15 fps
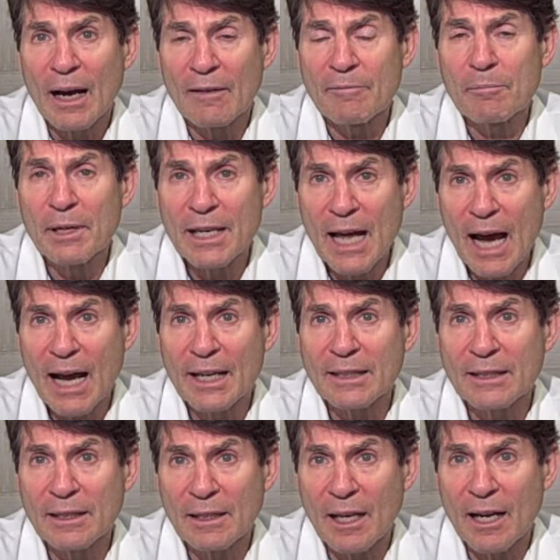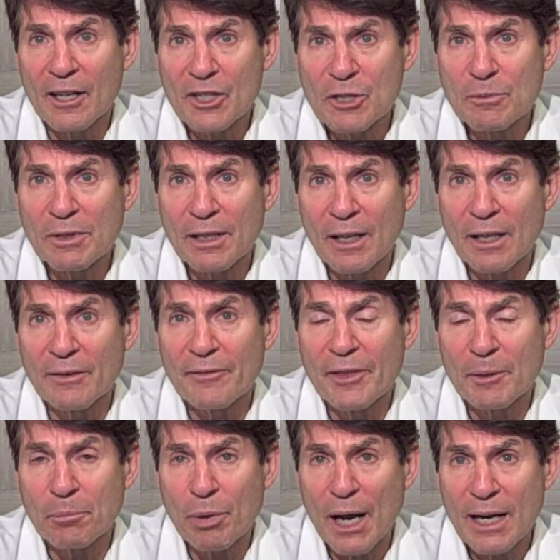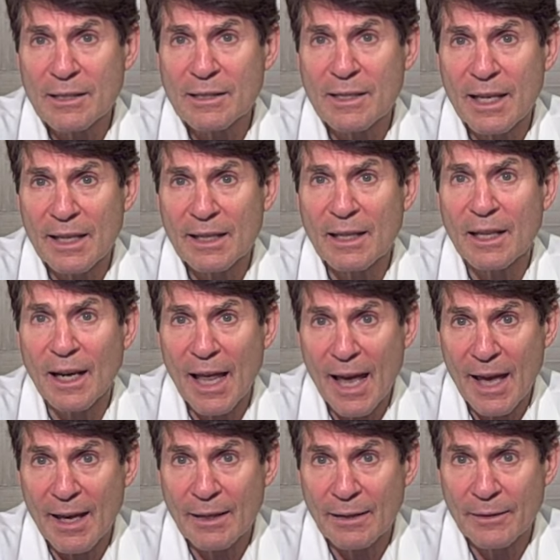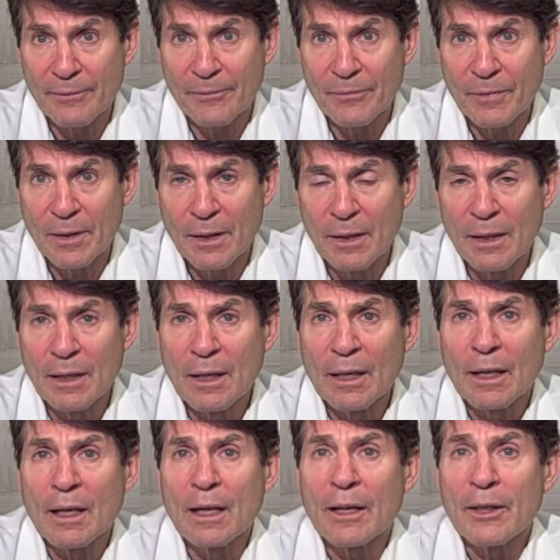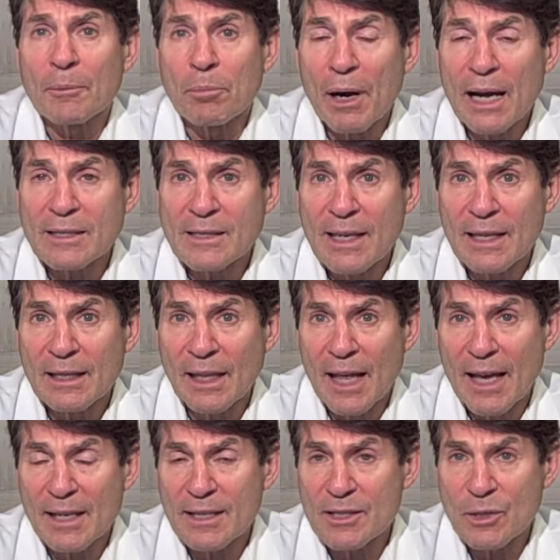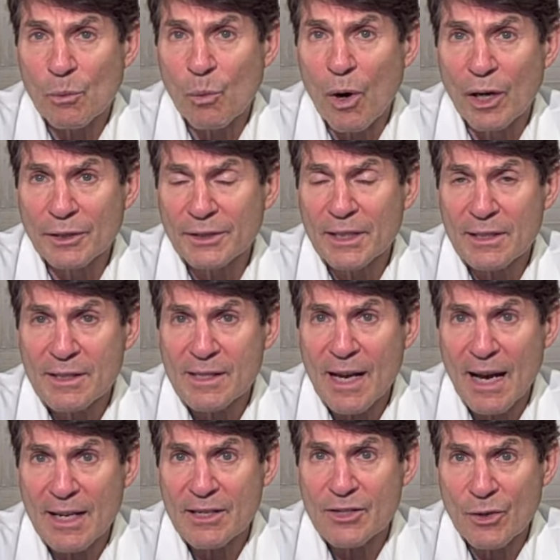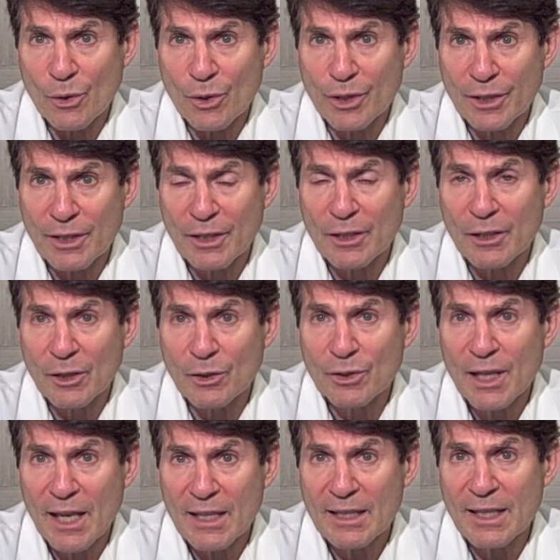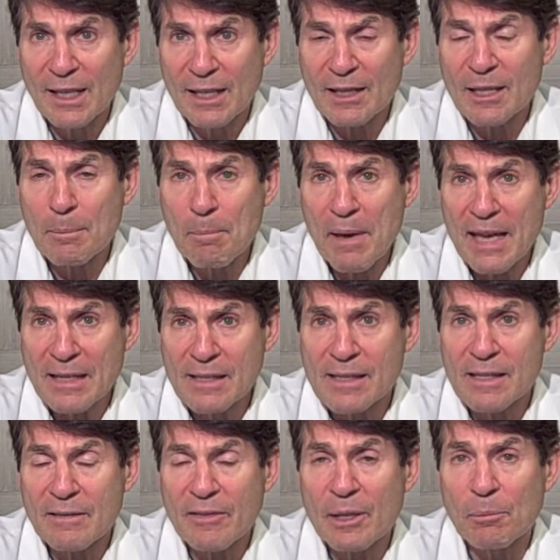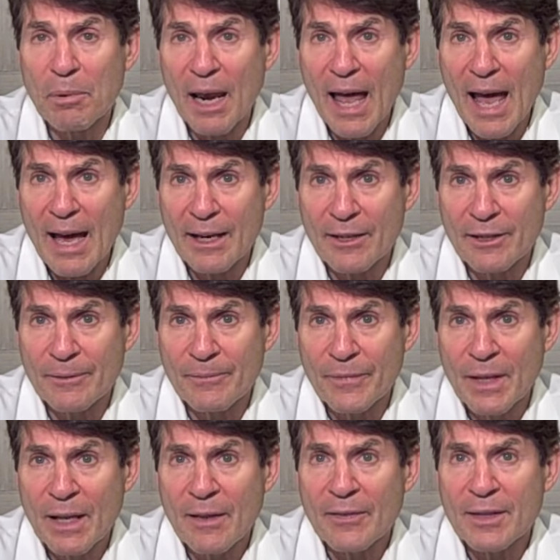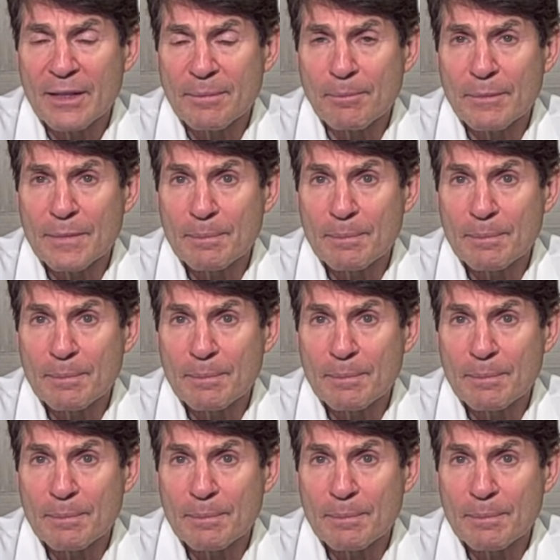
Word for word: of benign enlargement of the prostate gland. The prostate gland is a walnut-sized organ located at the base of the bladder that